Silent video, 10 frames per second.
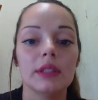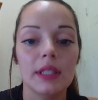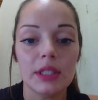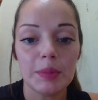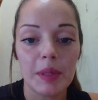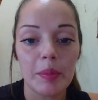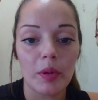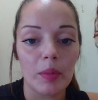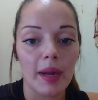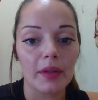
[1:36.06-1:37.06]
teach
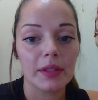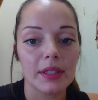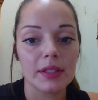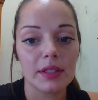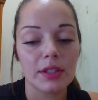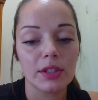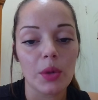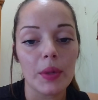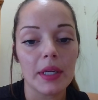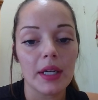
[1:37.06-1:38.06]
people about this so
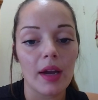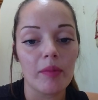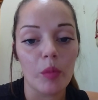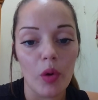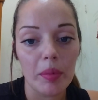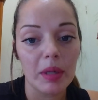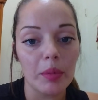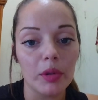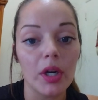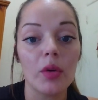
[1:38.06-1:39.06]
we can have more
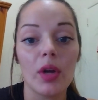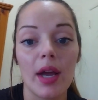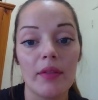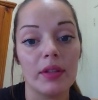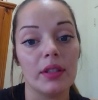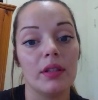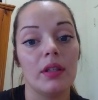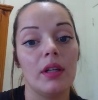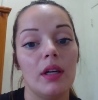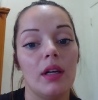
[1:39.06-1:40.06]
people go to heaven.
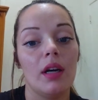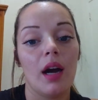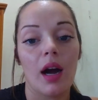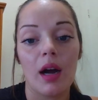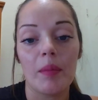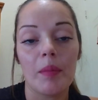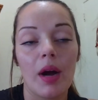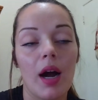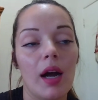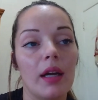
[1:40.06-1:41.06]

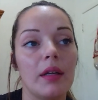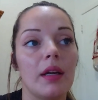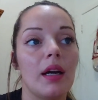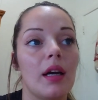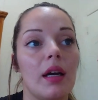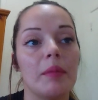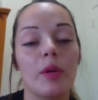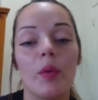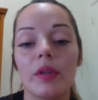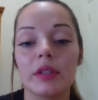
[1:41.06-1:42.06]
I am
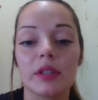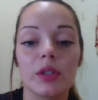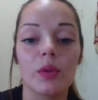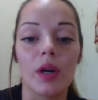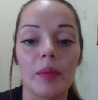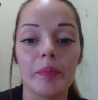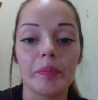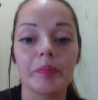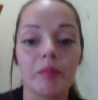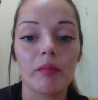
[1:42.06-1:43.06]
going to
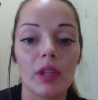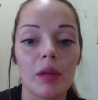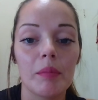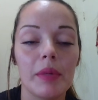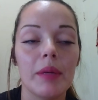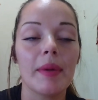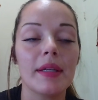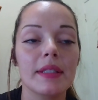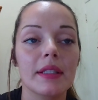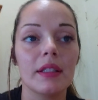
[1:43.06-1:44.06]
be
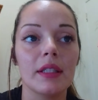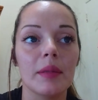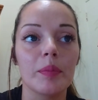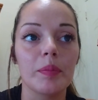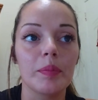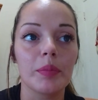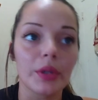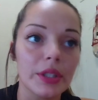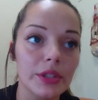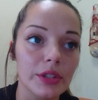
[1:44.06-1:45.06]
basically a
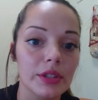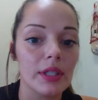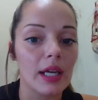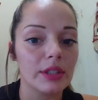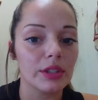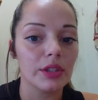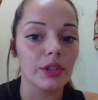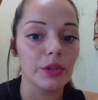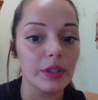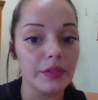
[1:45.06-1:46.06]
preacher
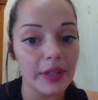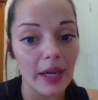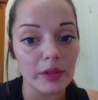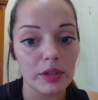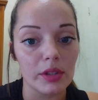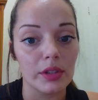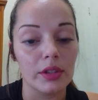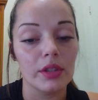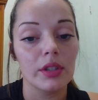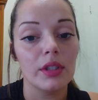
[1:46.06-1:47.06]
/ grief counselor